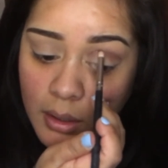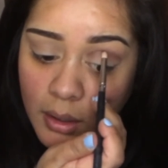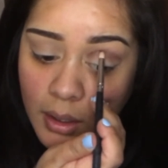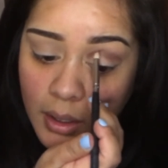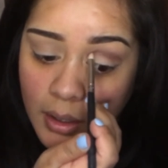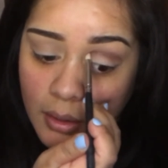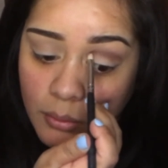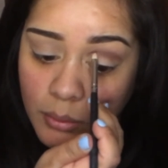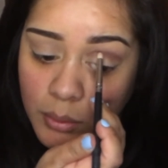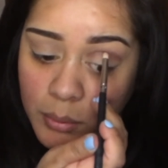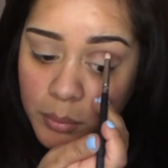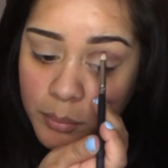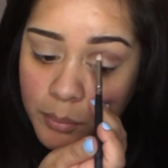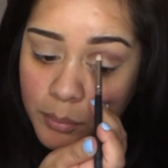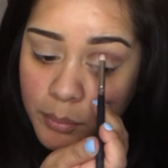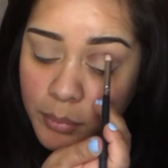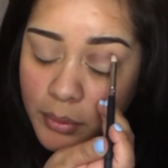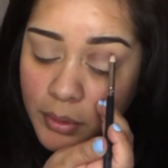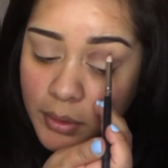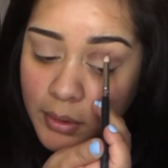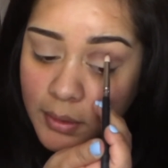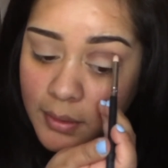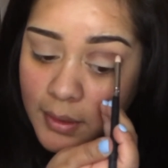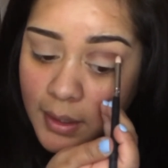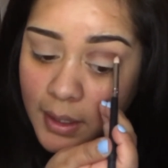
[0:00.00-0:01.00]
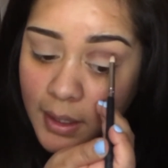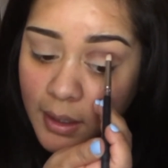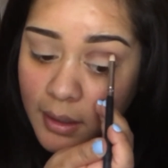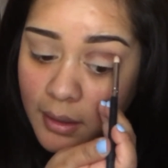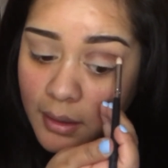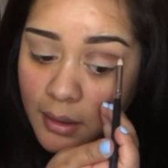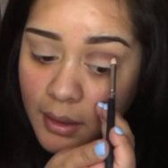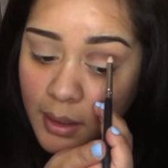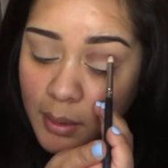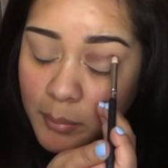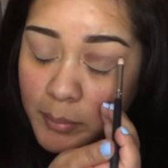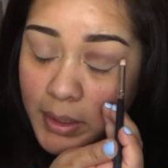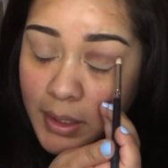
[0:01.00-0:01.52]
I will put that,
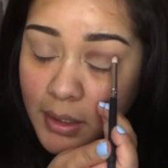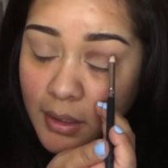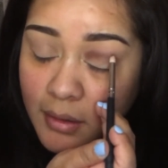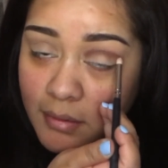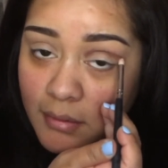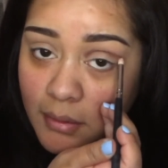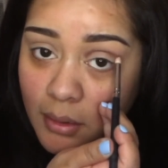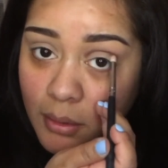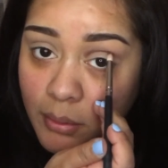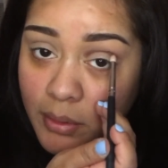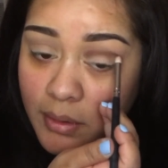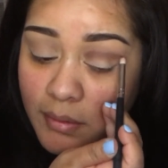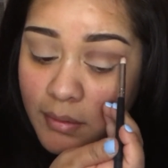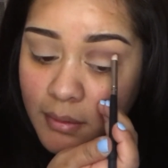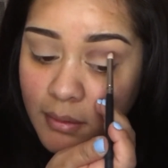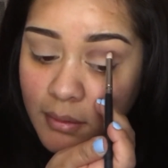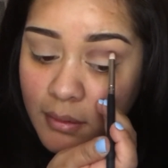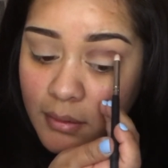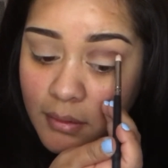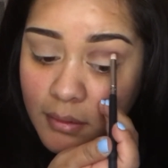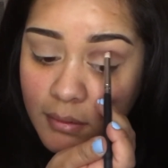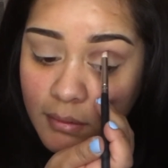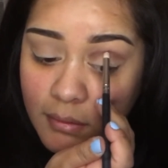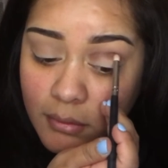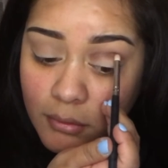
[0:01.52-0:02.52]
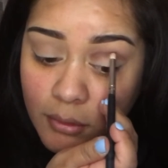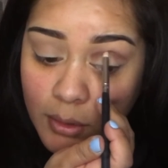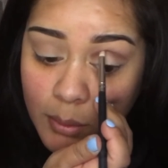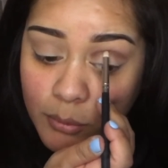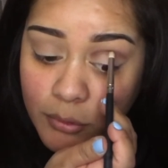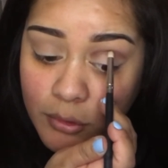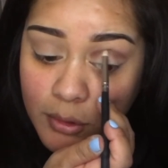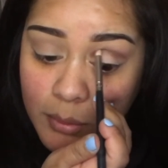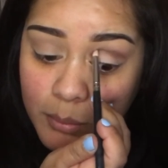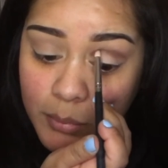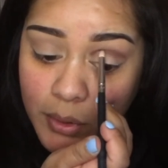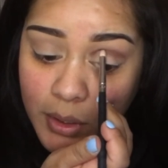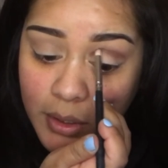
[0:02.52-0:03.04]
I mean, that's always in the
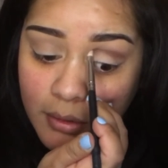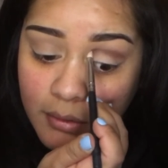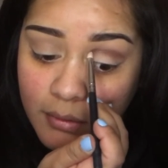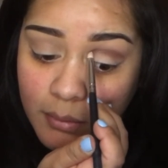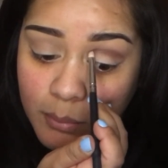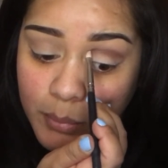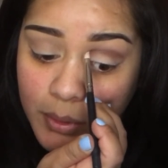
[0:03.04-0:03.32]
description box,